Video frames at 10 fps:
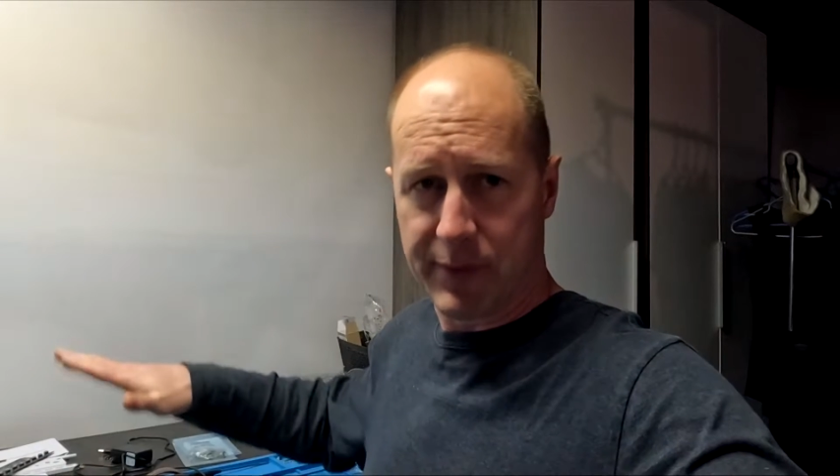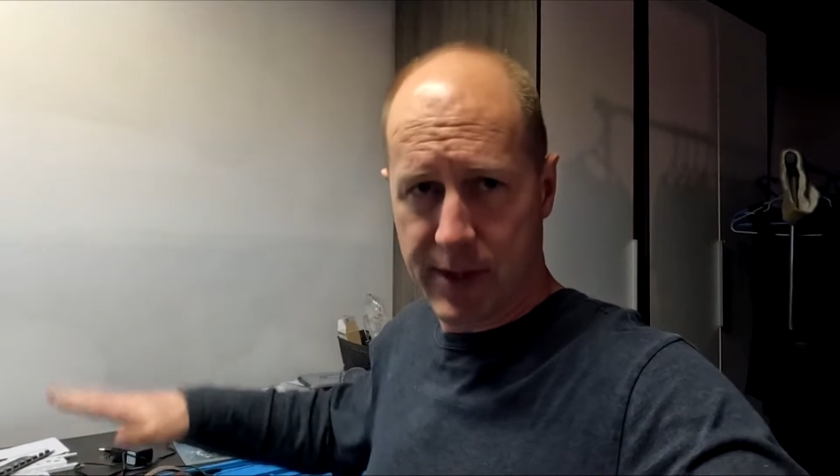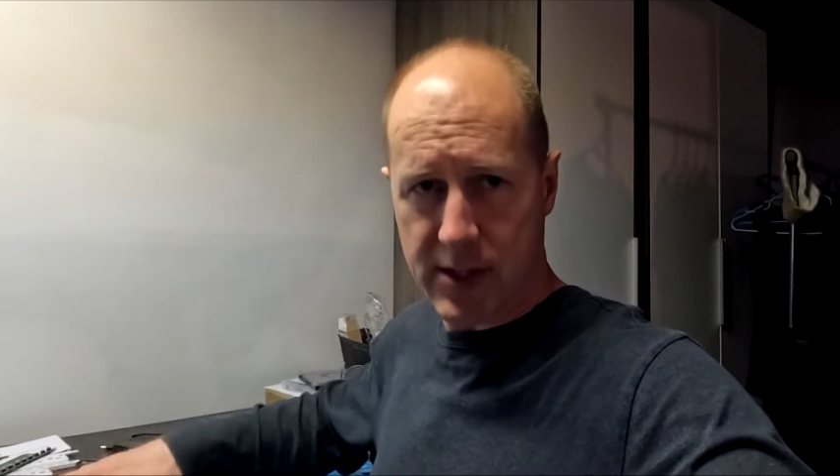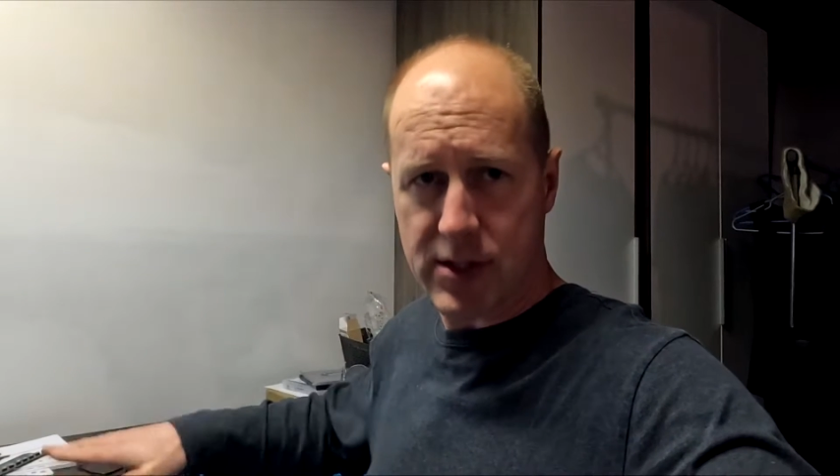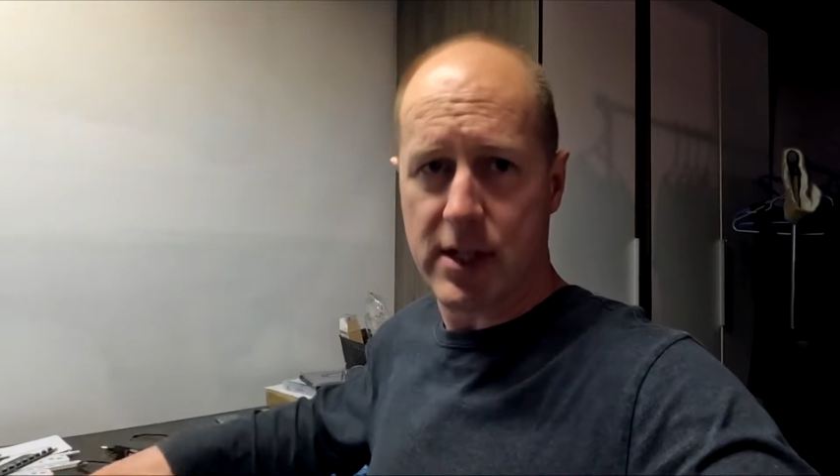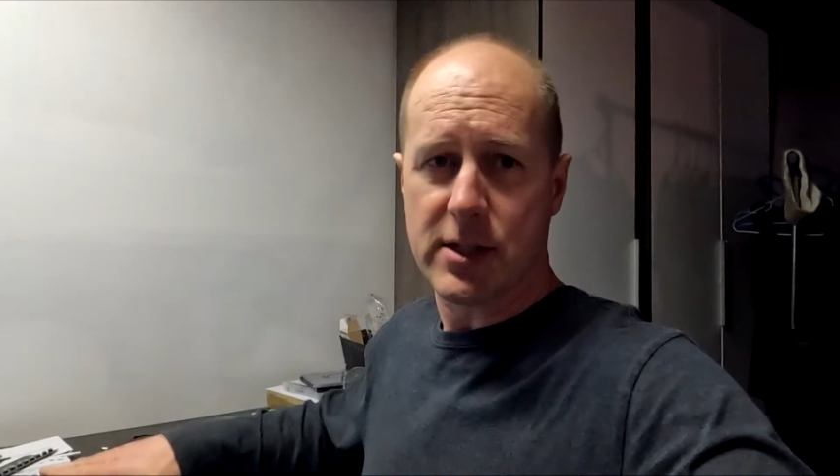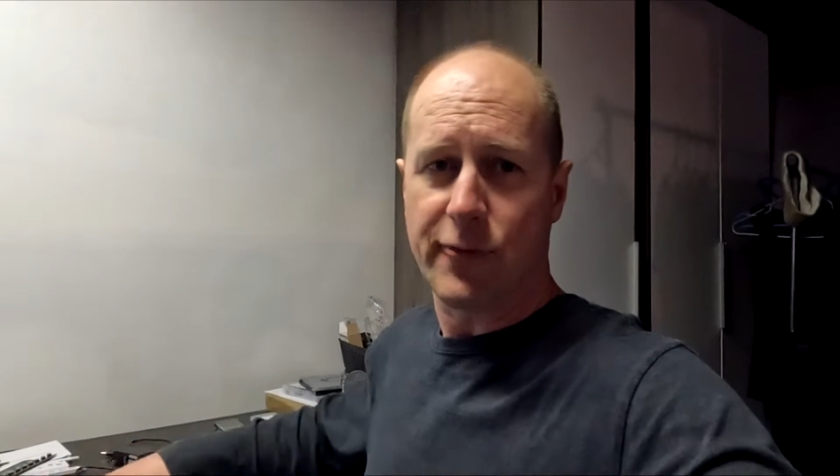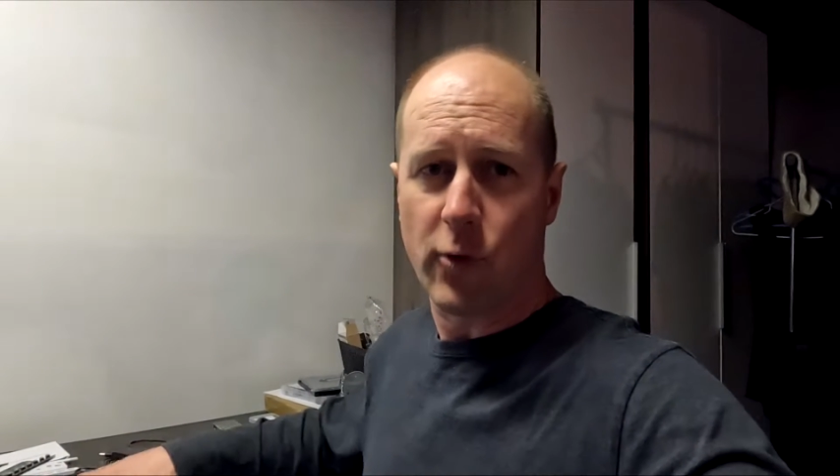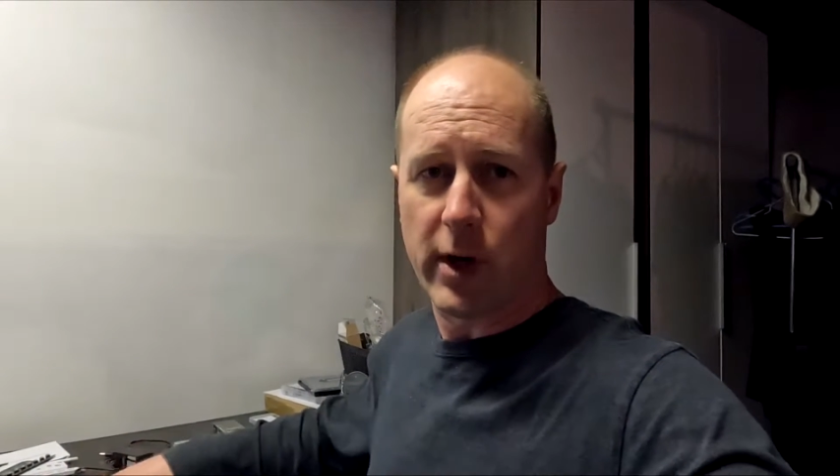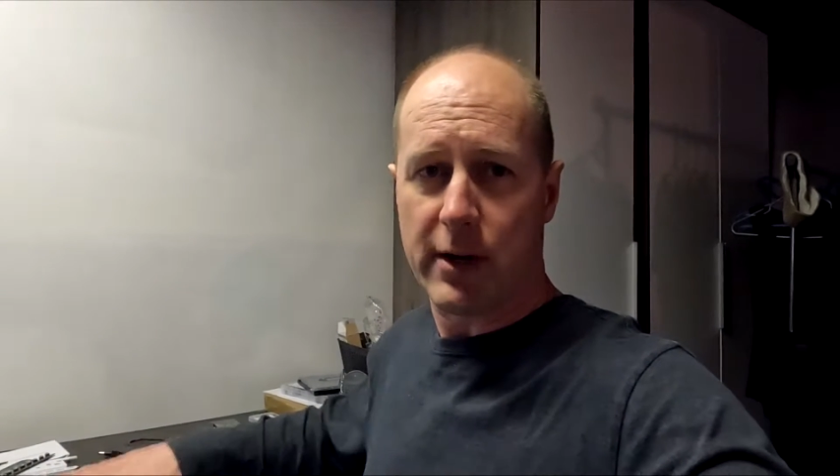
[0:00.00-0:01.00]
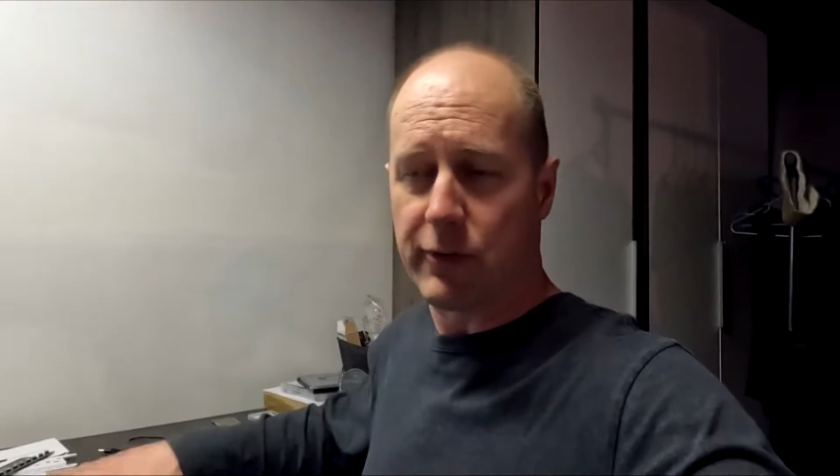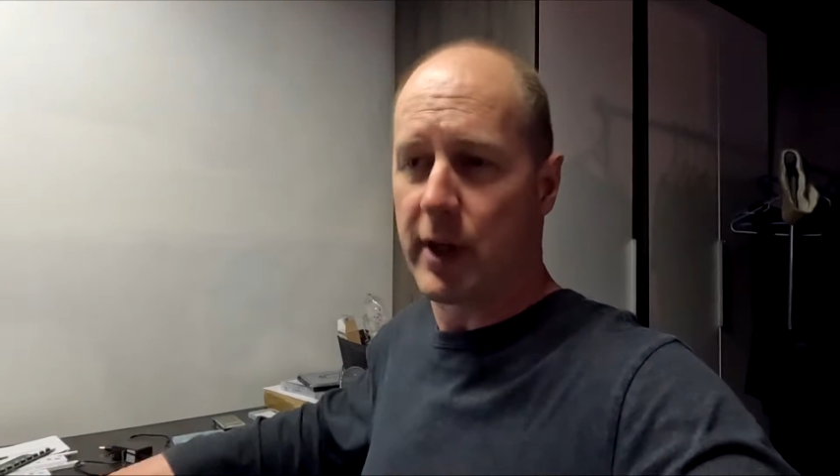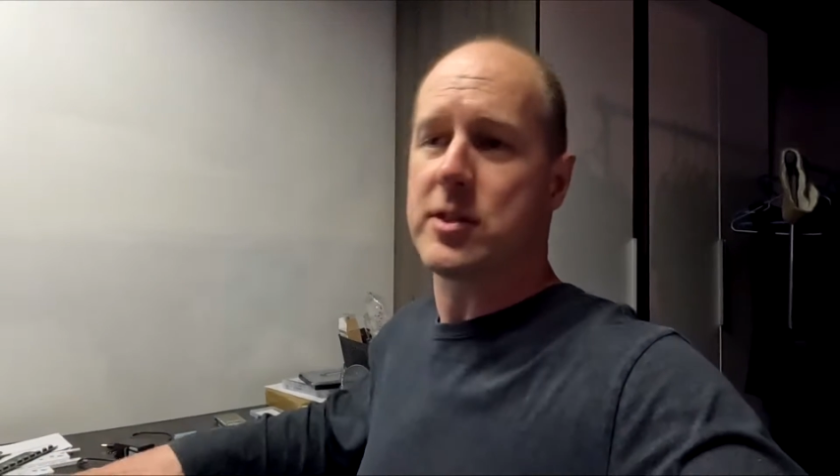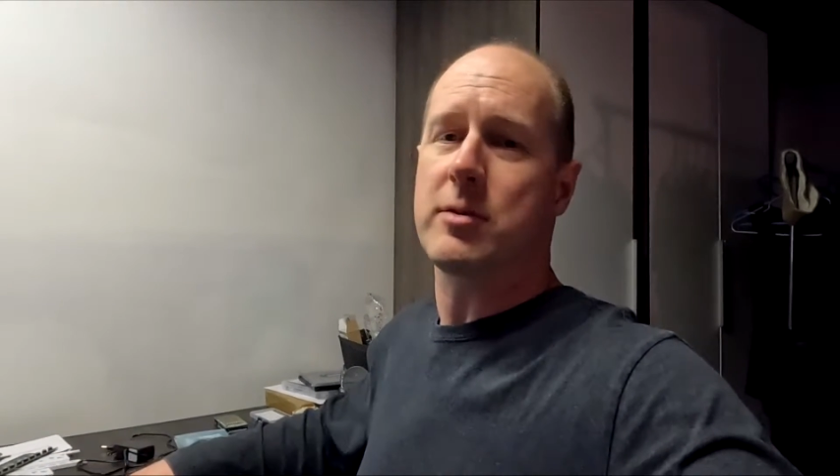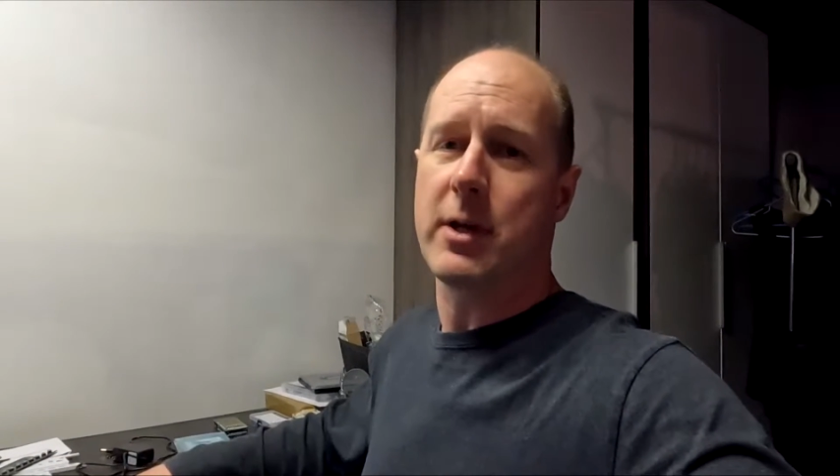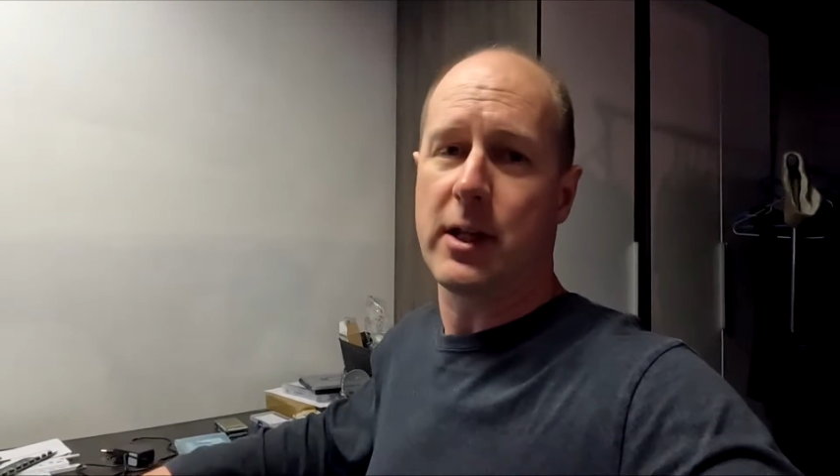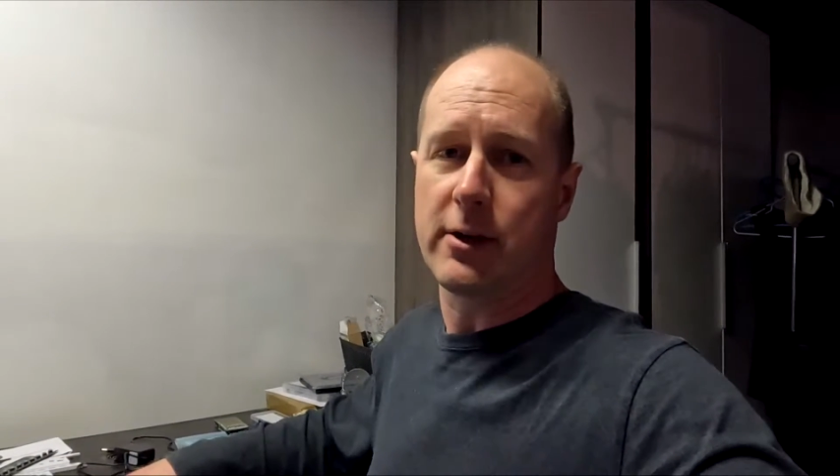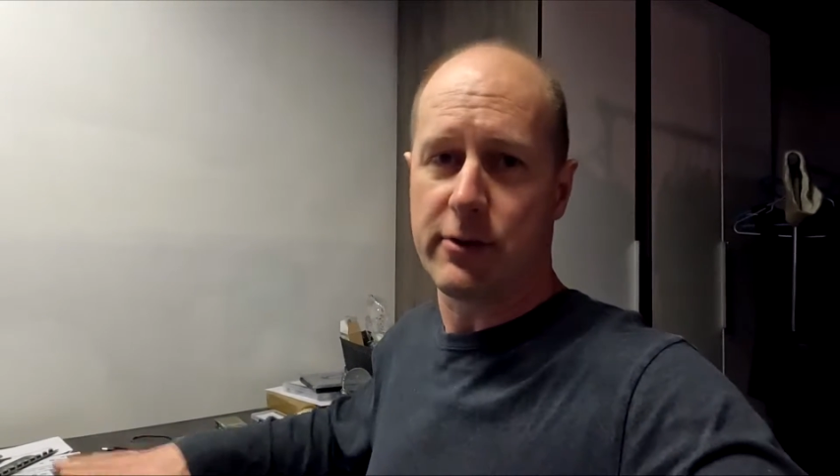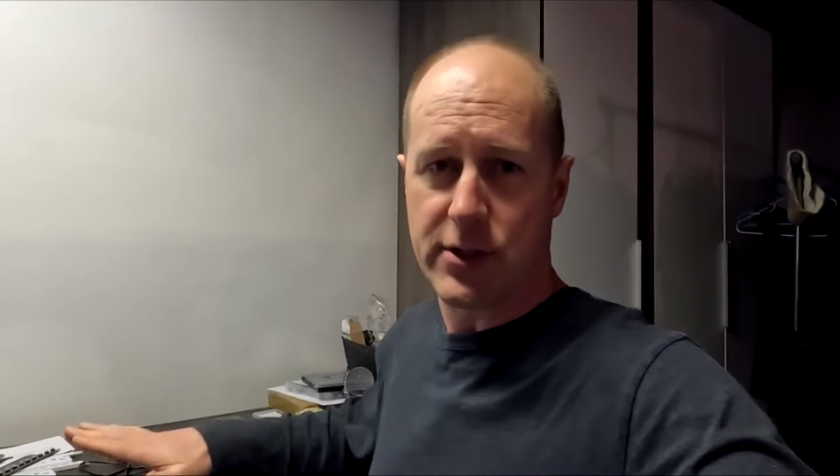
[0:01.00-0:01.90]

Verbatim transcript: this is for a flight simulator.